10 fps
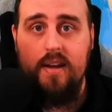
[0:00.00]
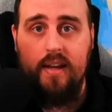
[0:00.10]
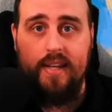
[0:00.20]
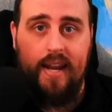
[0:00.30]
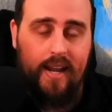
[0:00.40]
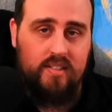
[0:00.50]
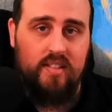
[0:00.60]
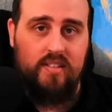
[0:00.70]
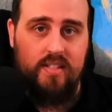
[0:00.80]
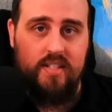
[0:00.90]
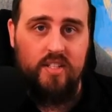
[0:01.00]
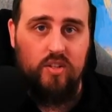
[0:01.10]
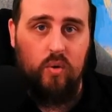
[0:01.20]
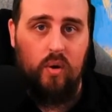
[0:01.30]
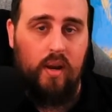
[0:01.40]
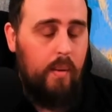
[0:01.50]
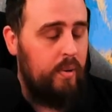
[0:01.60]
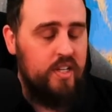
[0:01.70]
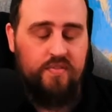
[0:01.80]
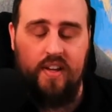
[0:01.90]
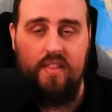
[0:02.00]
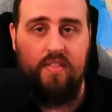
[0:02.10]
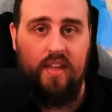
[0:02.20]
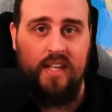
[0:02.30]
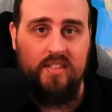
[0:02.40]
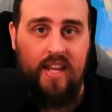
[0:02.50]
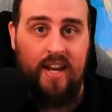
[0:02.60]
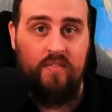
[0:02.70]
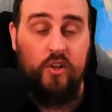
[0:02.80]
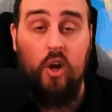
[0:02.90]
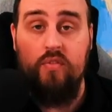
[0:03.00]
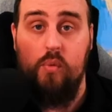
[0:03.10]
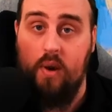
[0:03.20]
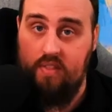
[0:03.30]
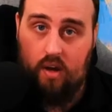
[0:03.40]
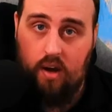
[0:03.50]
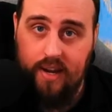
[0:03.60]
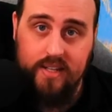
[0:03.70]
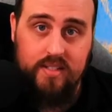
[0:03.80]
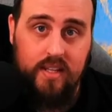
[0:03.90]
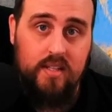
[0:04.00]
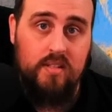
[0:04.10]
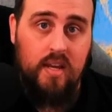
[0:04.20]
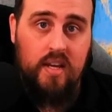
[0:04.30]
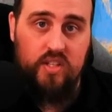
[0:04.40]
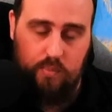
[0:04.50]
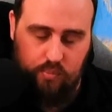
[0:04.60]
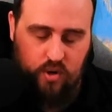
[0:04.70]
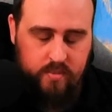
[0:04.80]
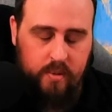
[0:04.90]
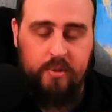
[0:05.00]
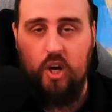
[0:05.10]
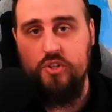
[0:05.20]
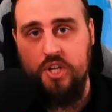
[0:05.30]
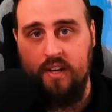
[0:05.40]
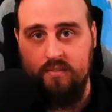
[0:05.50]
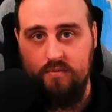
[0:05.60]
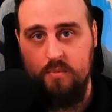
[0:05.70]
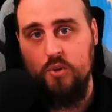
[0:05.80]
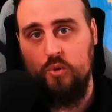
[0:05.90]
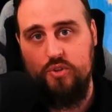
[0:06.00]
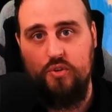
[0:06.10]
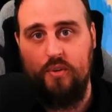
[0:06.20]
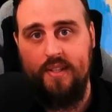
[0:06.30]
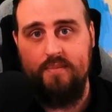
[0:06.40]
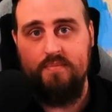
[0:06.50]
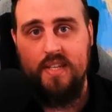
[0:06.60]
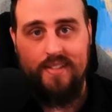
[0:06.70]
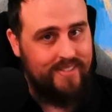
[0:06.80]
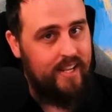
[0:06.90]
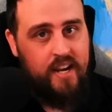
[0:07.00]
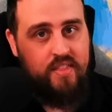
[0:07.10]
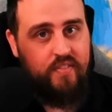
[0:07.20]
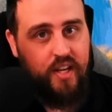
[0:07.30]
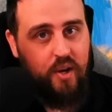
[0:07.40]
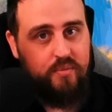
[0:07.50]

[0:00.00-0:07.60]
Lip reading: Get access to the Discord, a bunch of other things, and if you go for one of the higher tiers, some premium coaching from yours truly. Let's get into the video.